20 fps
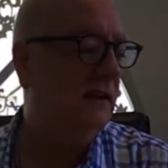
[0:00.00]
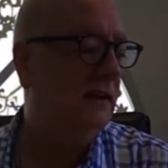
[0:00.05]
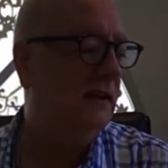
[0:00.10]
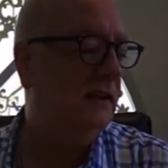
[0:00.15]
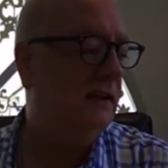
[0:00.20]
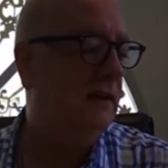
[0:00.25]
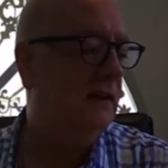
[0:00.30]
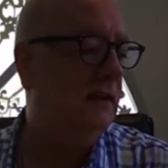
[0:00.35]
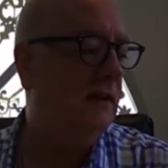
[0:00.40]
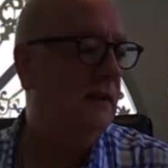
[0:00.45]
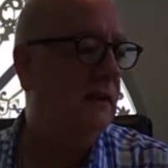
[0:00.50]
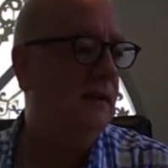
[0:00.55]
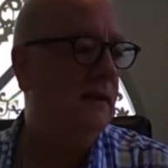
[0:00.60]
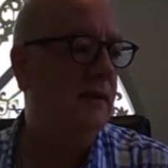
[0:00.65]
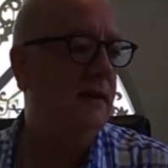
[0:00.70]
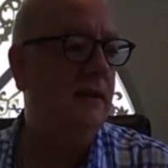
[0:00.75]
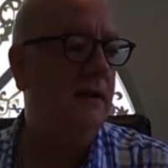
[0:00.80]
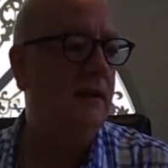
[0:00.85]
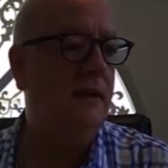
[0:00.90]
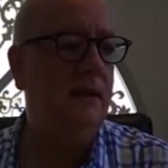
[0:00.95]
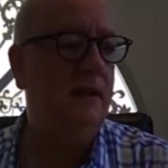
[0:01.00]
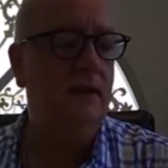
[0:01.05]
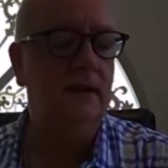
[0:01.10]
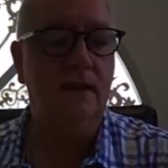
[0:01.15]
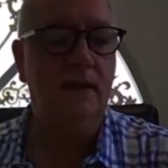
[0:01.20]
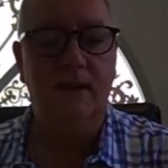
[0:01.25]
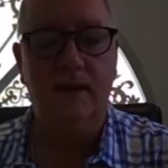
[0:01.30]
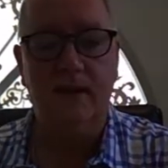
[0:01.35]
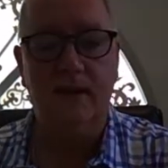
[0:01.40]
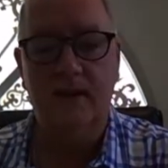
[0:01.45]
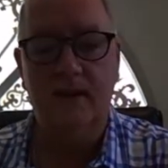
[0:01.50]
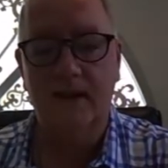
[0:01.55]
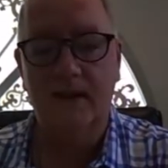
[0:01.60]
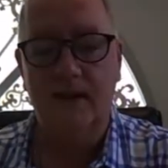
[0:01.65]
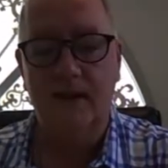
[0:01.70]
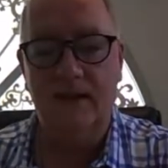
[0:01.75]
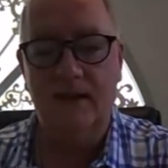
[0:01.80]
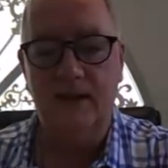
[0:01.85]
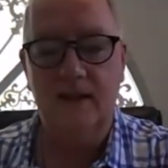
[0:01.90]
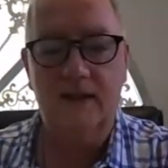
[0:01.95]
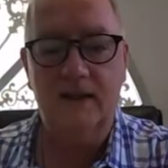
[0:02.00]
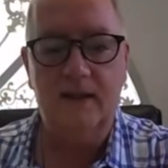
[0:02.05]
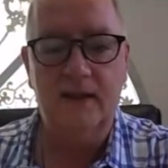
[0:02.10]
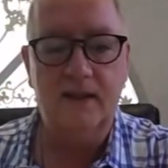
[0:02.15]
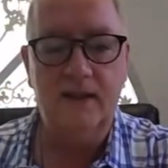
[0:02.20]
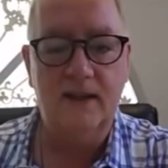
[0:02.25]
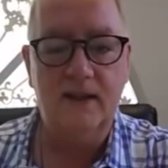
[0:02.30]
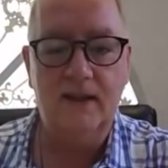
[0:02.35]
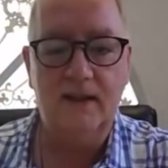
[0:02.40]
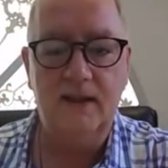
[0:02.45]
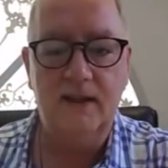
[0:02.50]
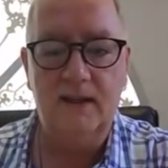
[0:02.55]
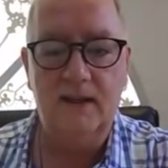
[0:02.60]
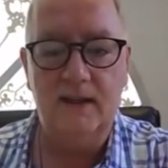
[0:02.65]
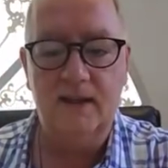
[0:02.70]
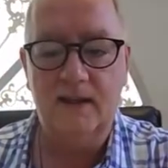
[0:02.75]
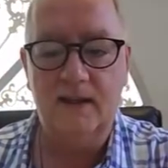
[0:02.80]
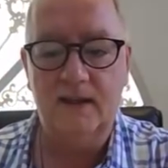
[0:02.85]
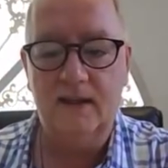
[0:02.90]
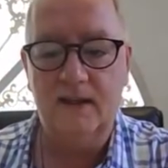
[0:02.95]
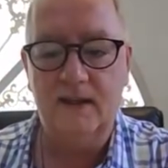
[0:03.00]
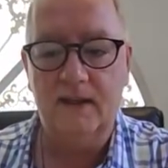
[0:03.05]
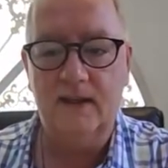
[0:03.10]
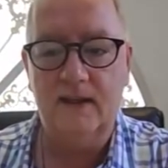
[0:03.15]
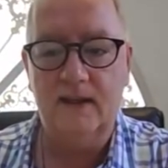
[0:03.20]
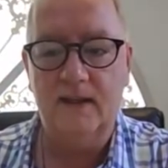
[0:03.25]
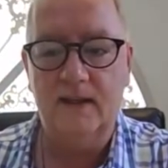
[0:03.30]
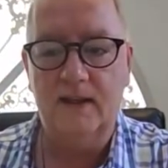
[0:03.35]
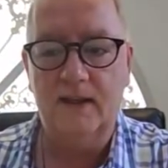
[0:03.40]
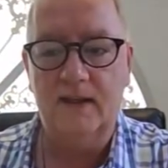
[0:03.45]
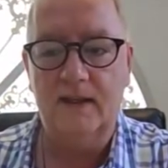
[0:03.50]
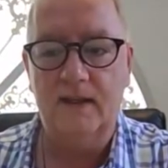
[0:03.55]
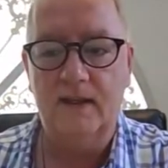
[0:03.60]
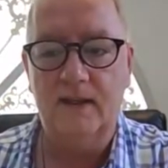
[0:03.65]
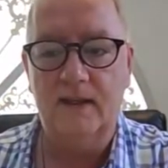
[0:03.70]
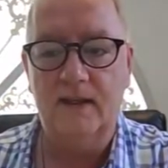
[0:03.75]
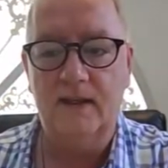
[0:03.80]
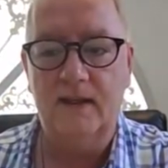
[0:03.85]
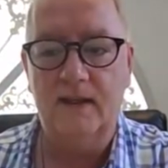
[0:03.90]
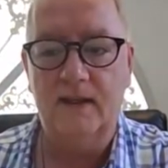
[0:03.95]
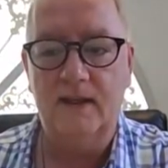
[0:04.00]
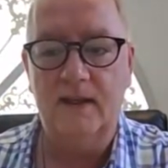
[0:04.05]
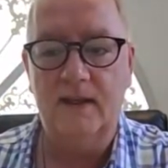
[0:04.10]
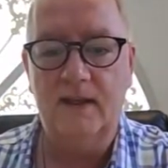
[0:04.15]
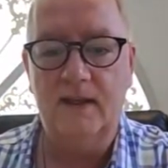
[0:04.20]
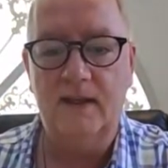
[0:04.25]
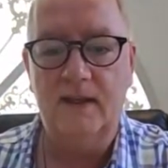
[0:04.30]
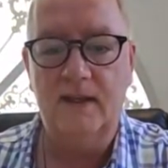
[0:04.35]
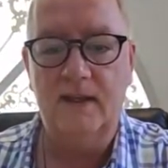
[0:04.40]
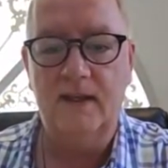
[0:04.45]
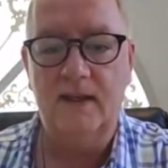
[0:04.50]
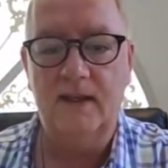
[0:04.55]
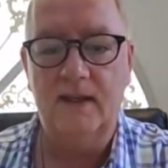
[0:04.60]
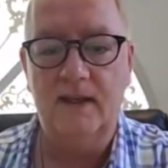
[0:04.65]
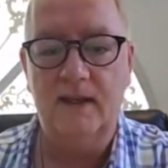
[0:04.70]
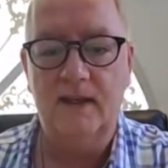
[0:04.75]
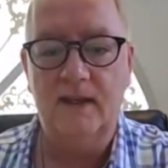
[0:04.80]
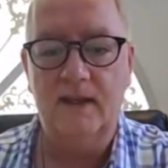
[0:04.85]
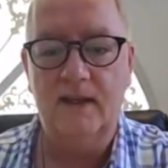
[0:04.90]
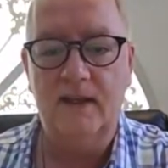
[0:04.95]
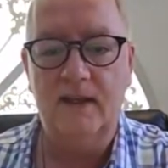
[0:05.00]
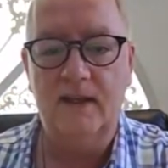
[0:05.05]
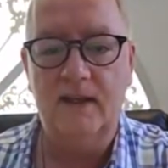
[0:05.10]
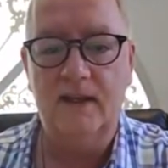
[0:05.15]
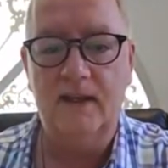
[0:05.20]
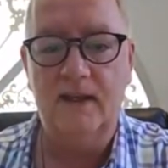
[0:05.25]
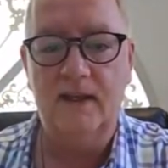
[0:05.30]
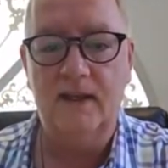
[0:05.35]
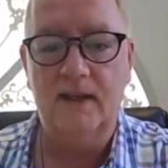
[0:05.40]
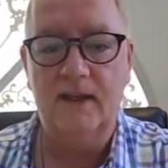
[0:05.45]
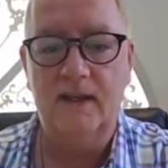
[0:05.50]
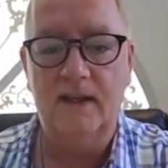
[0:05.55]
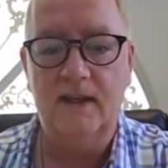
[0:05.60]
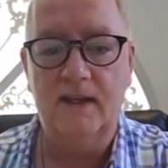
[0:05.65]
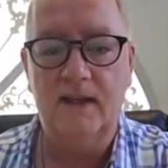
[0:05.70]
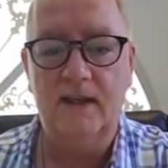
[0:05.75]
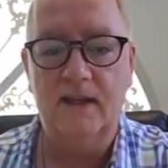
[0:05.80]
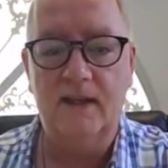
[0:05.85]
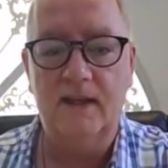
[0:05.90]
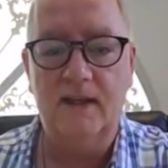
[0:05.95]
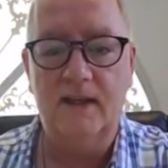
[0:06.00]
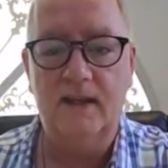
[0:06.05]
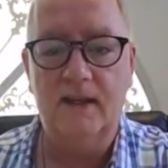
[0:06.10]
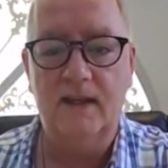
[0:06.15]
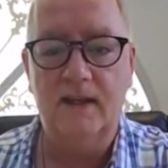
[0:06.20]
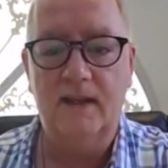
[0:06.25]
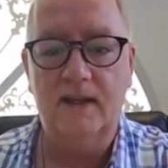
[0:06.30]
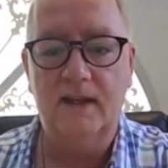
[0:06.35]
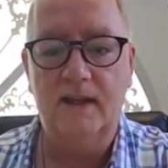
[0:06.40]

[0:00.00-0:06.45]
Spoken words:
No words are spoken by the person on screen.